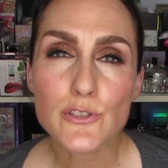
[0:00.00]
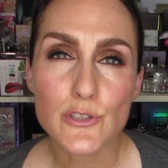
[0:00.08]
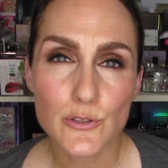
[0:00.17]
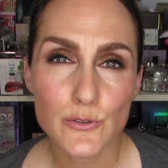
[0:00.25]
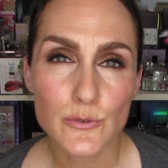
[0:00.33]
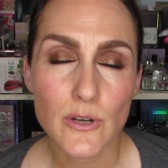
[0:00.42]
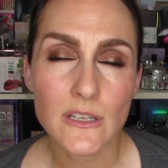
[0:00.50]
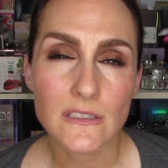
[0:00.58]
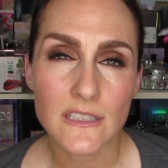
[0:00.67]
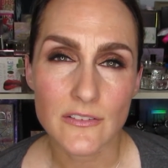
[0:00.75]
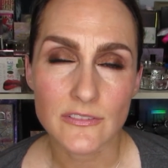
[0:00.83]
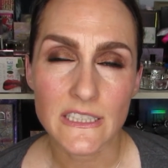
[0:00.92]
two
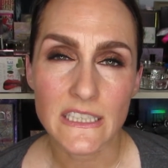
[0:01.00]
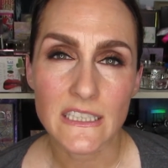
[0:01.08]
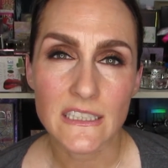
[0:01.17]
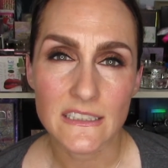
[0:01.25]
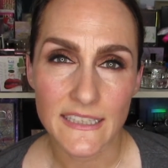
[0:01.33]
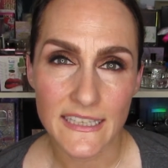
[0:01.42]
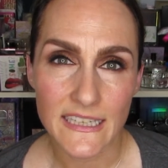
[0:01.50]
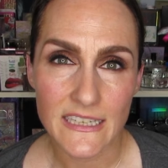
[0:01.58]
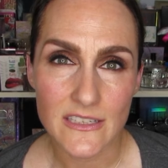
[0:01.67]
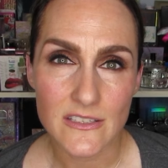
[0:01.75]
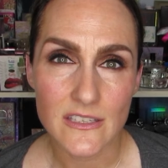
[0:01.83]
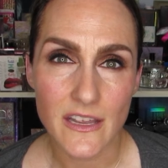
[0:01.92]
lovely
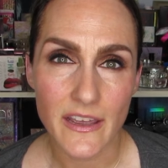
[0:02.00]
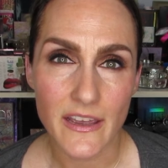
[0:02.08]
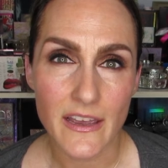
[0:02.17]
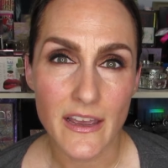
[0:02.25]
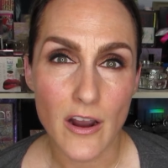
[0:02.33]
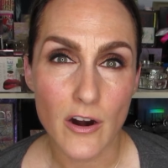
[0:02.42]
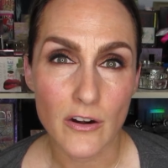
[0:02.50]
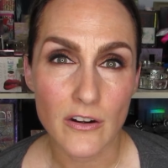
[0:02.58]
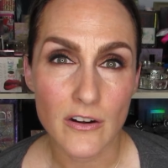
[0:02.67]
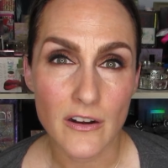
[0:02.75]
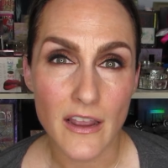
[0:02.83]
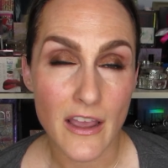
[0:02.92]
ladies
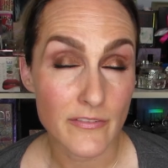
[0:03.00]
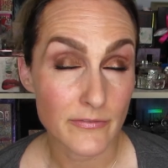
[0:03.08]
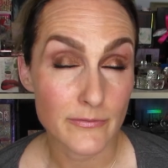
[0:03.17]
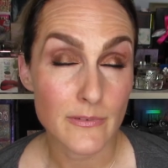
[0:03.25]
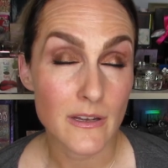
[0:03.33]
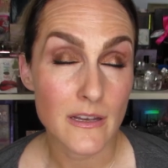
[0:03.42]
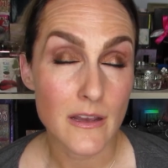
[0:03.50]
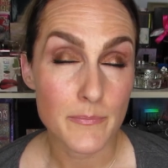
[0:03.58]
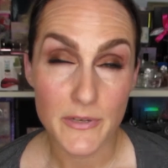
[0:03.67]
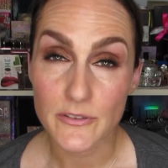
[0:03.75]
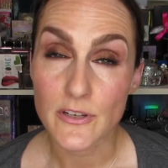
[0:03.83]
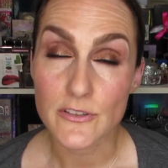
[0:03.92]
have
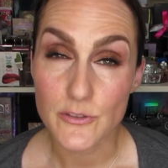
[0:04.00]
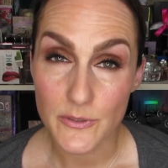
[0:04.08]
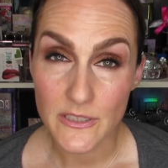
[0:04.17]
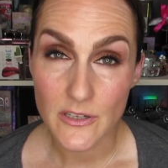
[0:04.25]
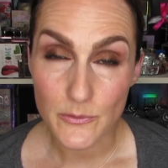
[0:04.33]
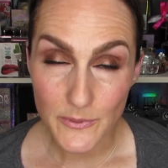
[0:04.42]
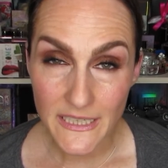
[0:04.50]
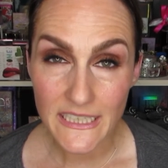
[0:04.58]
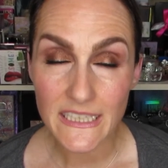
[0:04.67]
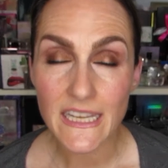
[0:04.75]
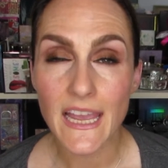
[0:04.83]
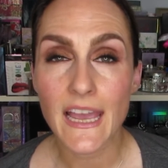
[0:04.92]
appeared on screen
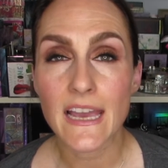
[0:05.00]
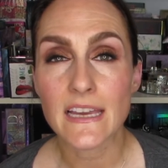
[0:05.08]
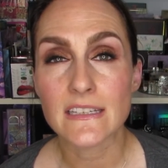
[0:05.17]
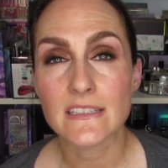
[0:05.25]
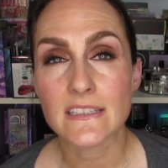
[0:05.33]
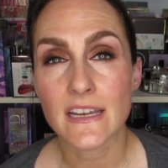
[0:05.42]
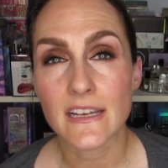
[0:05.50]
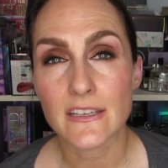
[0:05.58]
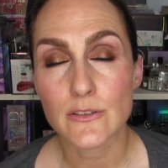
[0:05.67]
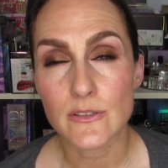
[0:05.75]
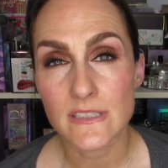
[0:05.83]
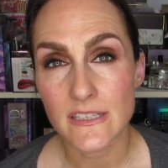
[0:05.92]
already, and
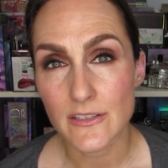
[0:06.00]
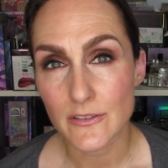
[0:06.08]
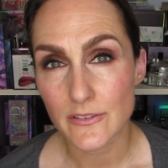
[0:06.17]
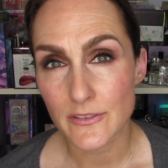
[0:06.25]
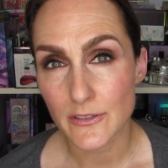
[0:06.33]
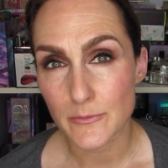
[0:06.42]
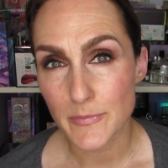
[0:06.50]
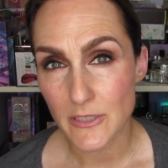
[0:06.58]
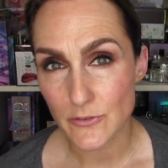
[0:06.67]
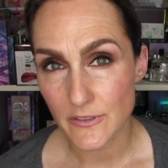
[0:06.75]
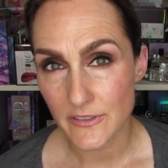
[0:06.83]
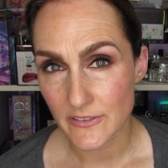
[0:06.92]
you can see their
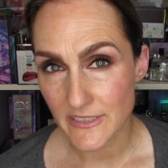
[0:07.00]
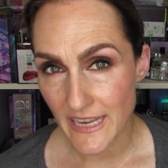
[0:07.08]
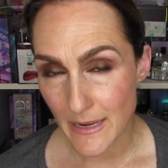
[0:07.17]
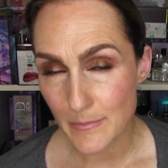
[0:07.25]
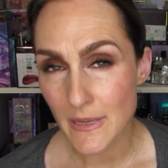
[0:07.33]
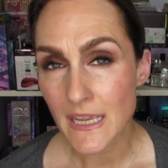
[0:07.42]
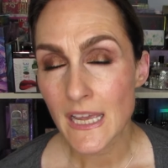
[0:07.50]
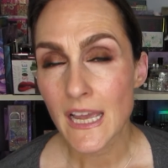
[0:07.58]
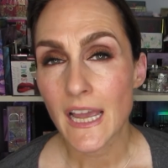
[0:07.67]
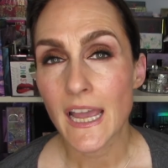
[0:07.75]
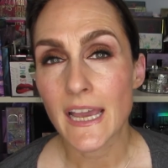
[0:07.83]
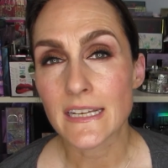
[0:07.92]
picture name,
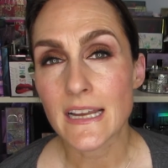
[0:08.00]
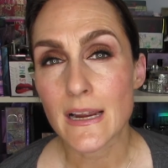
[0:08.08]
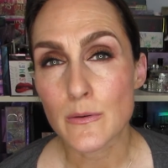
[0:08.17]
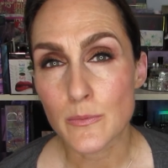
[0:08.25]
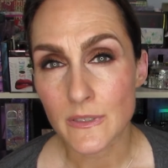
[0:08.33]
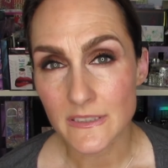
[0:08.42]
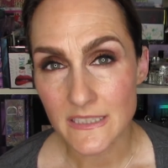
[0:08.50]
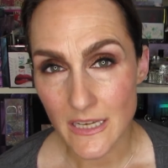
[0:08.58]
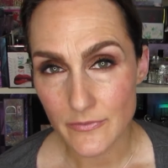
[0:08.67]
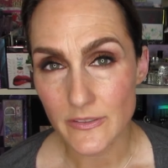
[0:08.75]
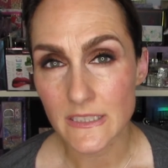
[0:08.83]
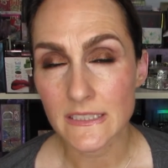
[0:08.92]
and I will
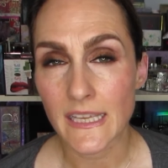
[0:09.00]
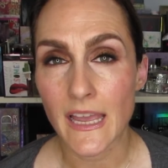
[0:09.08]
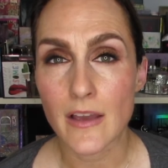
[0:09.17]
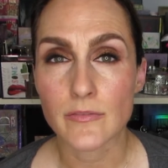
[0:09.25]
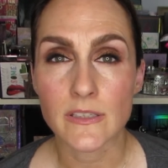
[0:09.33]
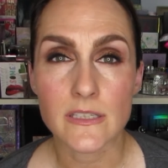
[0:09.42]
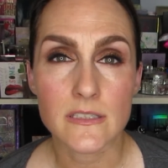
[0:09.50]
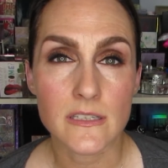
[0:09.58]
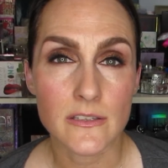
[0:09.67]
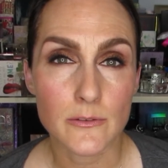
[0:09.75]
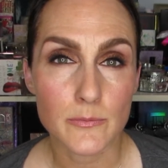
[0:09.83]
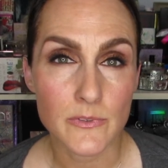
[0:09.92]
definitely have links to
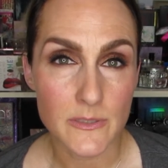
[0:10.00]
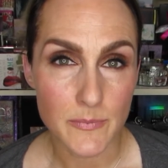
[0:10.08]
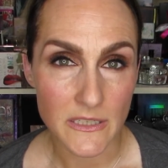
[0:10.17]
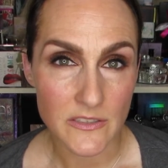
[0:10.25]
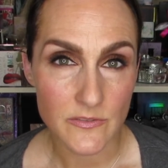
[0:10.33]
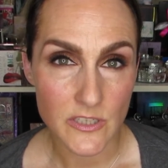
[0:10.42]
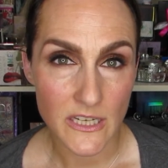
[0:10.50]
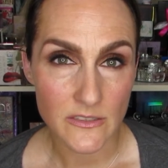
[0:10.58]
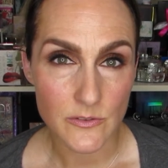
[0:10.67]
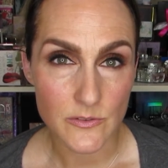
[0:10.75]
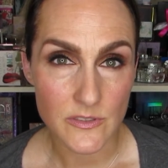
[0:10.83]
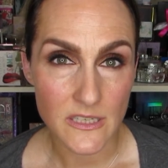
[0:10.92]
their respective
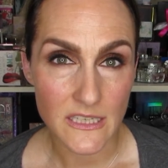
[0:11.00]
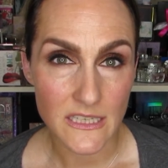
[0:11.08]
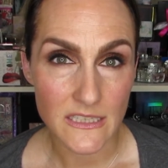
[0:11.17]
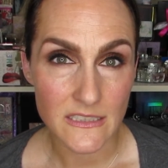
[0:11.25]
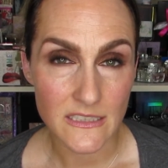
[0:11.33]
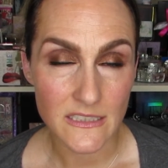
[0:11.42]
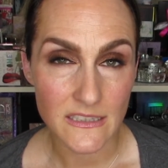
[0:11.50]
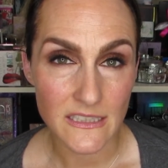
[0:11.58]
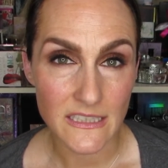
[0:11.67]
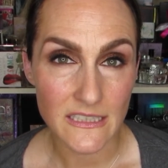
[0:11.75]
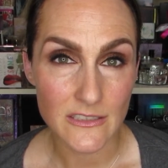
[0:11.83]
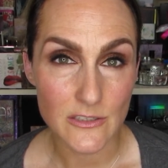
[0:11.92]
channels in
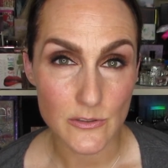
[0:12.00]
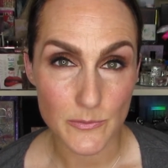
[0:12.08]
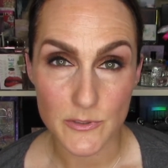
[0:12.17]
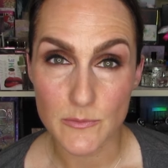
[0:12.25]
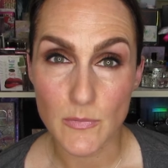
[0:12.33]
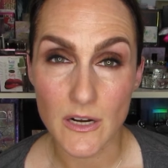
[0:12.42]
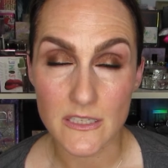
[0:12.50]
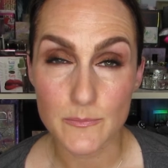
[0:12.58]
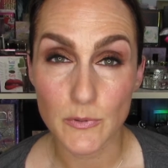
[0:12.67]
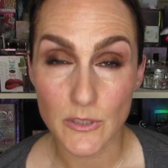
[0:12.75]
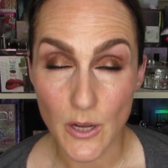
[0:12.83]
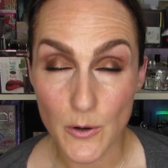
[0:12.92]
the description box
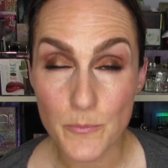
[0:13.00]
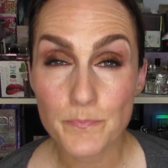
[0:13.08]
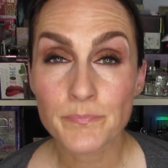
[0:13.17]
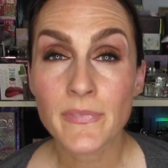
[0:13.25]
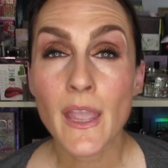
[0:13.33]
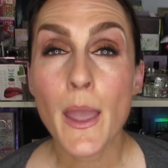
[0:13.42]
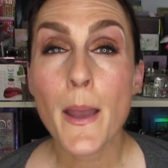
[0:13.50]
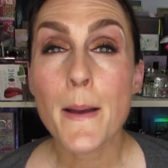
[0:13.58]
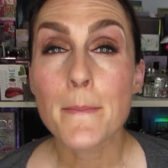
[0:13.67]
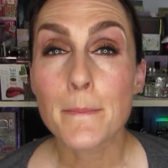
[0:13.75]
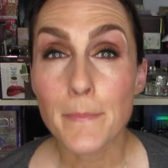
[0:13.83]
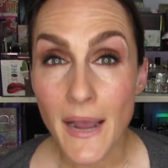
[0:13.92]
below.
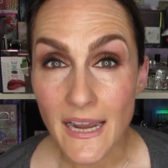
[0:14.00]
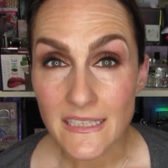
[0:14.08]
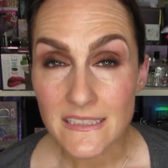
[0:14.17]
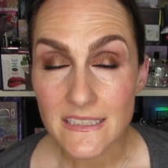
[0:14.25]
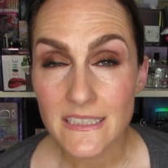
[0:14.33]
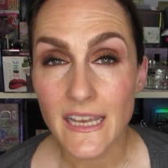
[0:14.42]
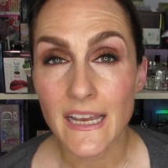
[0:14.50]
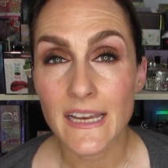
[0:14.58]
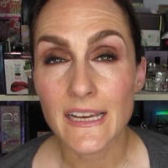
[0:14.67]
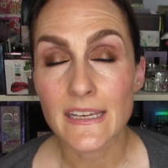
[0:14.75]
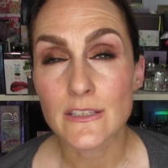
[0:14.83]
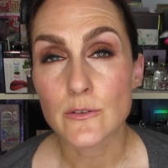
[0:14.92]
But
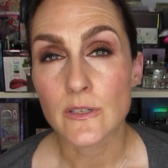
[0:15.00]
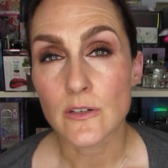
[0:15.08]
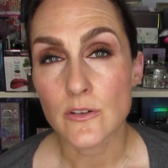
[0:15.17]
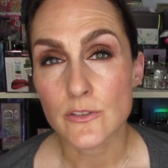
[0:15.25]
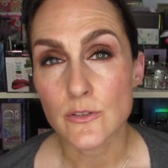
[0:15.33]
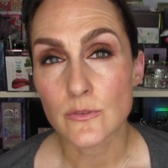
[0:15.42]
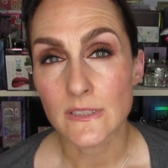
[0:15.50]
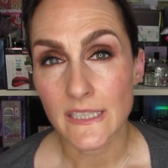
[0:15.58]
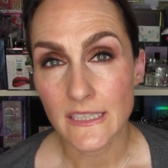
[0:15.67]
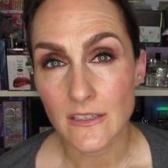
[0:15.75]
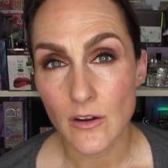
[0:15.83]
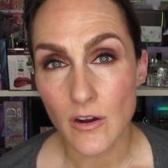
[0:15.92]
you can also
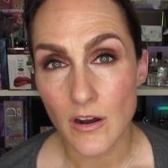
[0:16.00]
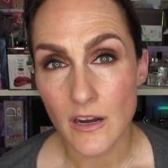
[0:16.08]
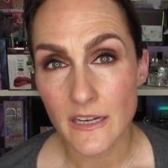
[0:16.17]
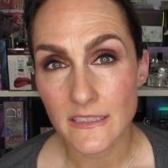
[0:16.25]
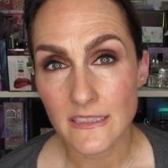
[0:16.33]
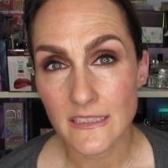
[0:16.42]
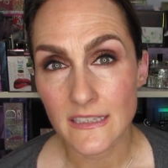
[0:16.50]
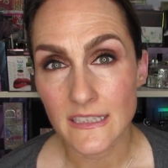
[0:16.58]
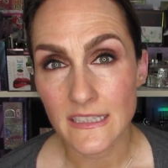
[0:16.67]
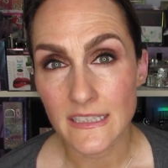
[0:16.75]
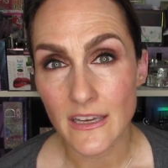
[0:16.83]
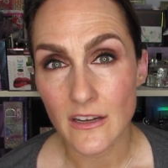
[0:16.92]
link on
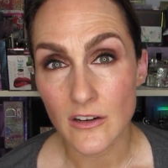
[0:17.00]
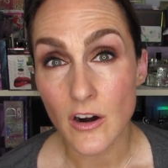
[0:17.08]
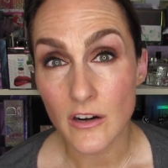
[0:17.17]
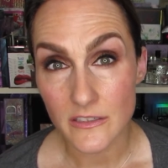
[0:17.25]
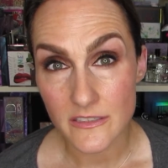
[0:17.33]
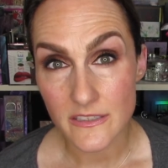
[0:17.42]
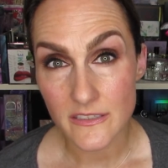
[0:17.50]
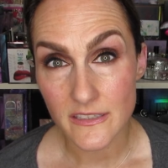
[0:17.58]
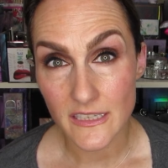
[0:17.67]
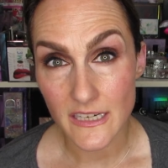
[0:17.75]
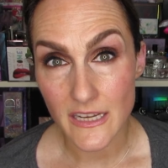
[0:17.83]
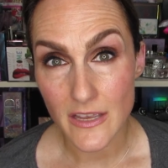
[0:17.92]
the cards
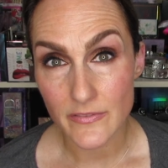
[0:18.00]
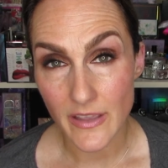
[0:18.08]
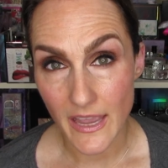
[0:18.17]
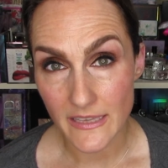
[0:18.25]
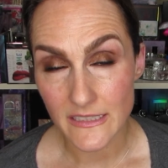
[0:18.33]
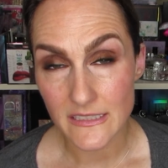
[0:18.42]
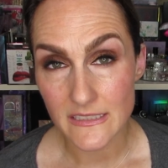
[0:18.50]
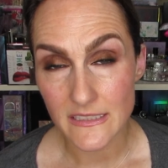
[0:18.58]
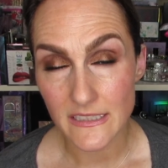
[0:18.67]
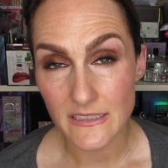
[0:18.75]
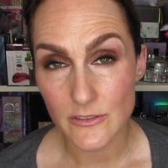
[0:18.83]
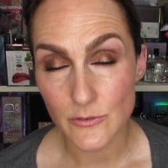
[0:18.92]
that I have added
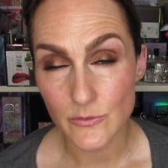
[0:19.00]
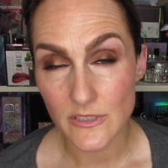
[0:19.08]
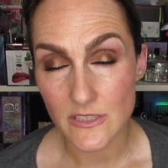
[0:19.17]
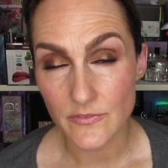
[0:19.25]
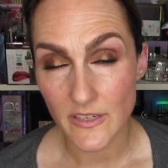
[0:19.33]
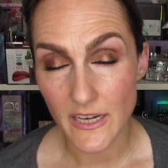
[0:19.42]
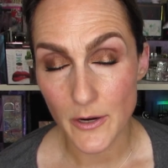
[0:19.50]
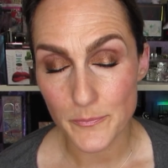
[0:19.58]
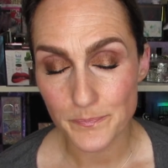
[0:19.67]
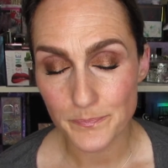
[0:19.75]
to this video.